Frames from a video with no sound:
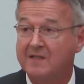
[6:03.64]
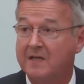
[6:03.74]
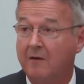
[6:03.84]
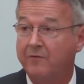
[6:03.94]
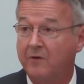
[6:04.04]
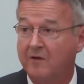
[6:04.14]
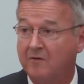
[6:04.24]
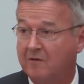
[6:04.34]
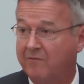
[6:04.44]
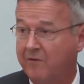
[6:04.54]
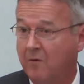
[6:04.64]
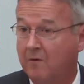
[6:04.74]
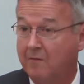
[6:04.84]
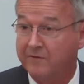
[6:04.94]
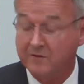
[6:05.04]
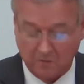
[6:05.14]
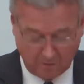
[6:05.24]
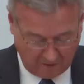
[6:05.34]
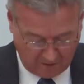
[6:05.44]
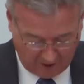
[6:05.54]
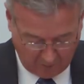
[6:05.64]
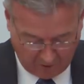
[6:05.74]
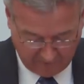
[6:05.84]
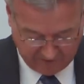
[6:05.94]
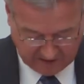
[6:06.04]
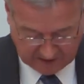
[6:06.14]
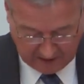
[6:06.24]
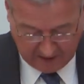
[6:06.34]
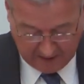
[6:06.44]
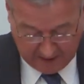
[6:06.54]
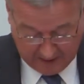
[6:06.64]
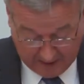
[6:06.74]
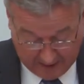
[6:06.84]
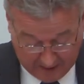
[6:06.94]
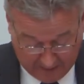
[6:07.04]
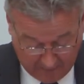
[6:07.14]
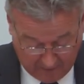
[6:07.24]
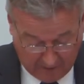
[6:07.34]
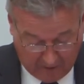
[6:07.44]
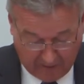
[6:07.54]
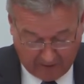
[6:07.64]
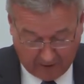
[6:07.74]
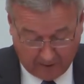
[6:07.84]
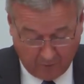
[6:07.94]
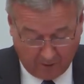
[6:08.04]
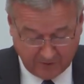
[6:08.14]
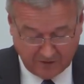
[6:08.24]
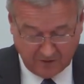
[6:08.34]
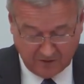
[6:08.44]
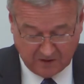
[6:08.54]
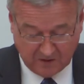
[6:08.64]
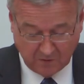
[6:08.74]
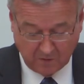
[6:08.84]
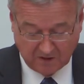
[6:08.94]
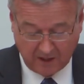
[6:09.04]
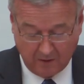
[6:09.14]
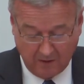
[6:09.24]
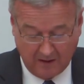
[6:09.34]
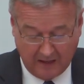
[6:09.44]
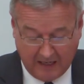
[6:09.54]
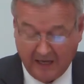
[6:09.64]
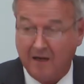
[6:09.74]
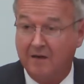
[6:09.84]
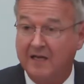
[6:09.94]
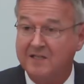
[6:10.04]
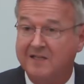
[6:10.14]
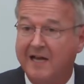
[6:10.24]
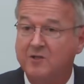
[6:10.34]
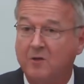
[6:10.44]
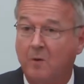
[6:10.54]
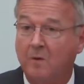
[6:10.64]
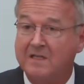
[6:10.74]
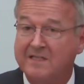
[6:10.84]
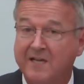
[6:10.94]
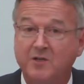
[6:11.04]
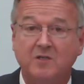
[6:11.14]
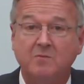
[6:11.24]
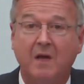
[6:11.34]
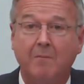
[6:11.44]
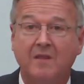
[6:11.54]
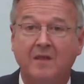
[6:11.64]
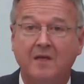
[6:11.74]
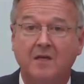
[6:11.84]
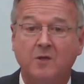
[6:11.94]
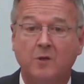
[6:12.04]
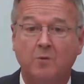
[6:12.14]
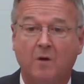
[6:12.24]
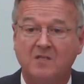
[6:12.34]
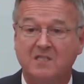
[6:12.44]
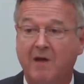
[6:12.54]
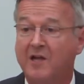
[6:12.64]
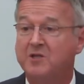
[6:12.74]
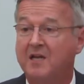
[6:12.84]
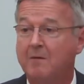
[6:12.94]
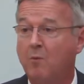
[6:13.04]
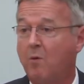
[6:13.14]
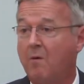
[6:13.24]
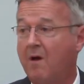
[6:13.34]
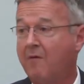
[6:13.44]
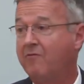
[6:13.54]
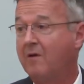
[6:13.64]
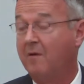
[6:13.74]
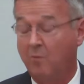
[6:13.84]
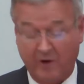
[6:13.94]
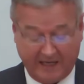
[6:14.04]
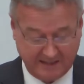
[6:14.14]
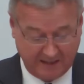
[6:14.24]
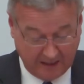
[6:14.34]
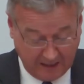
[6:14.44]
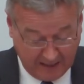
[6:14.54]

myself, going to the Foreign Office or the Home Office. There are opportunities also in international organisations, maybe the EU not so much anymore after Brexit.